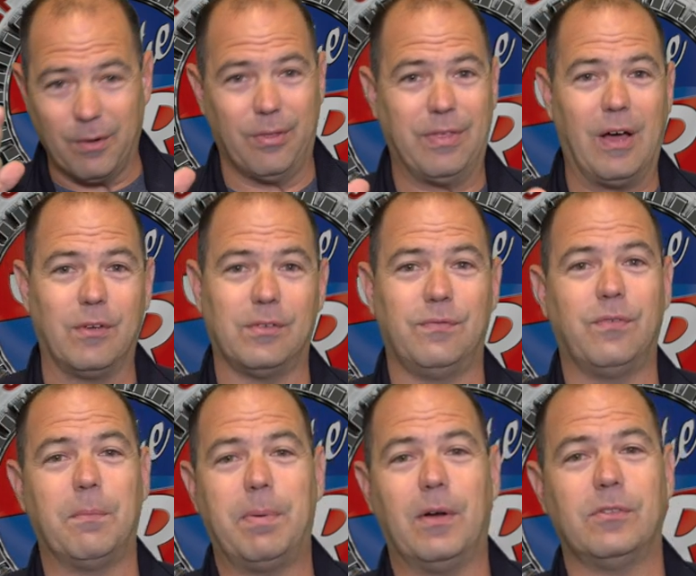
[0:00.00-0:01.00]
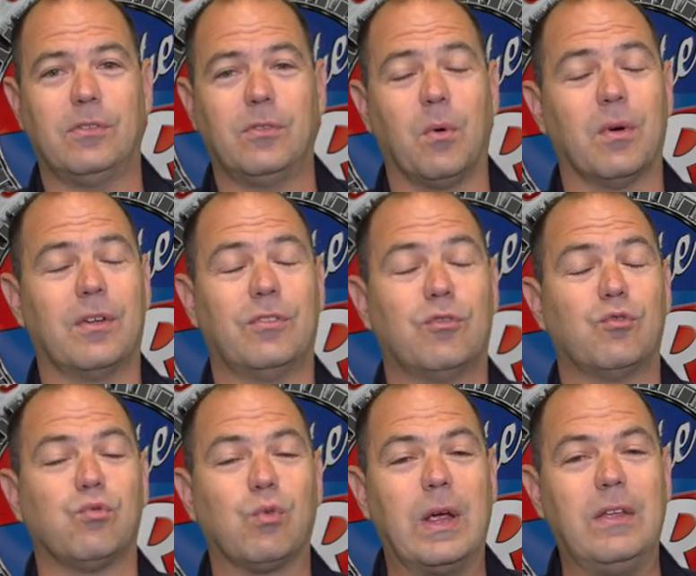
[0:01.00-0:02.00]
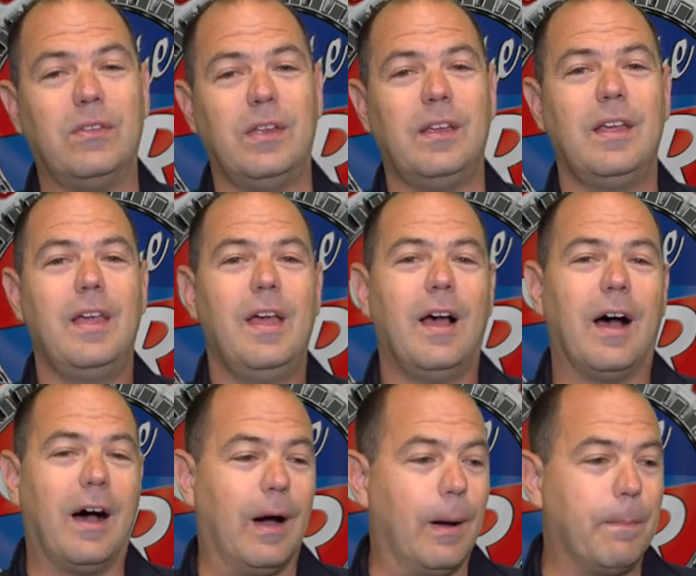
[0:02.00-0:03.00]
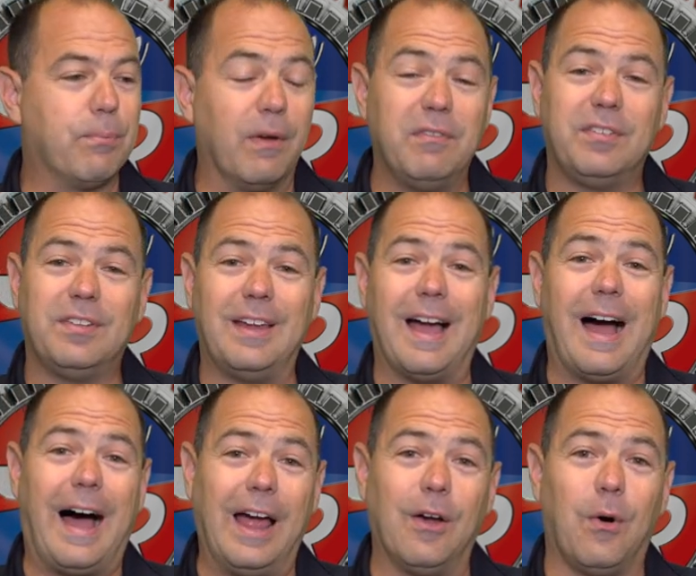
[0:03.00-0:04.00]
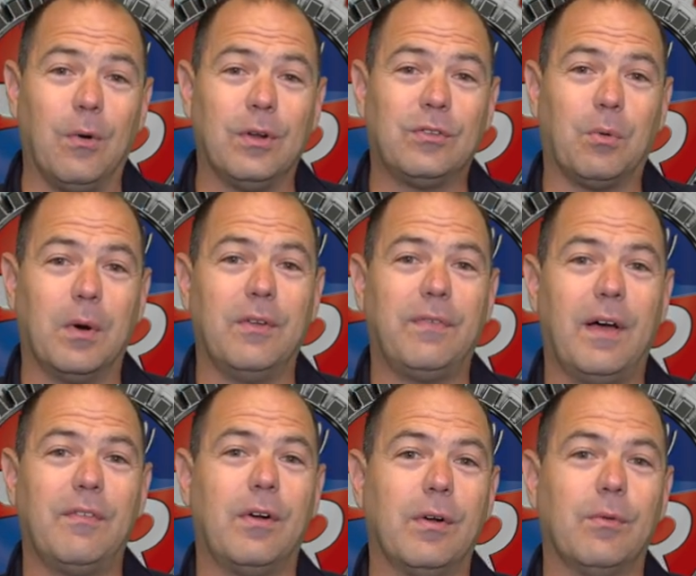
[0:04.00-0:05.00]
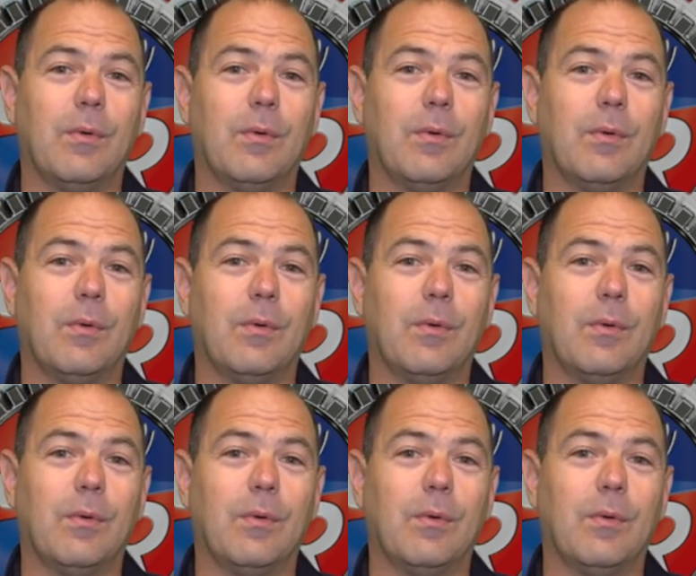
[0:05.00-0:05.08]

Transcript: 1,000 foot-pounds of torque. It's crazy. Previously, I owned a 2500